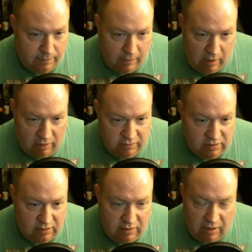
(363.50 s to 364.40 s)

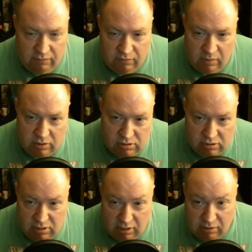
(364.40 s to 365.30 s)
obviously that information
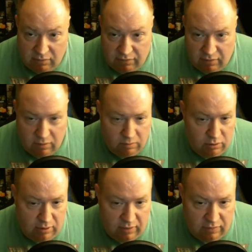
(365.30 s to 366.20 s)
is not confirmed.
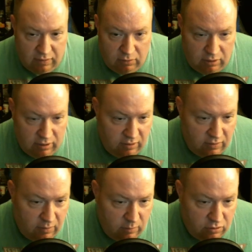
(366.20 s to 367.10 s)
You guys can look at
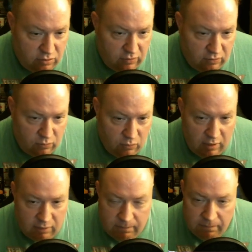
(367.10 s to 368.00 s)
these images as
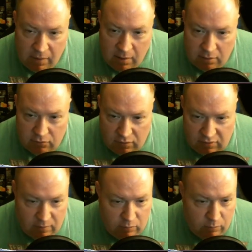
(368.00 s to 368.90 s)
well. That's the
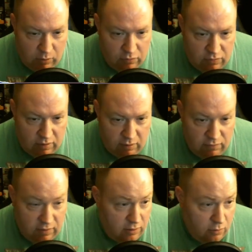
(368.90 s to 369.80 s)
reason I'm going to post the
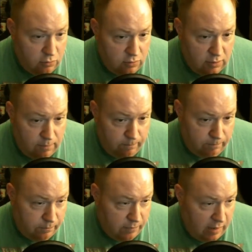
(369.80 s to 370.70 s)
videos
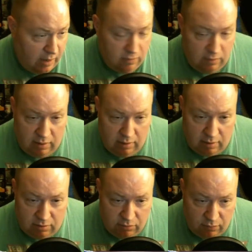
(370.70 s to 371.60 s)
and
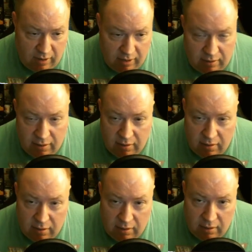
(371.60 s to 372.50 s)
the thread
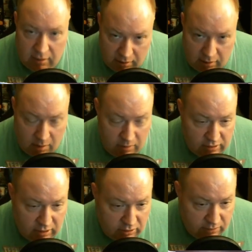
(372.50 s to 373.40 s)
in the comment
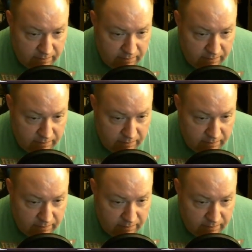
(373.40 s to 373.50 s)
section.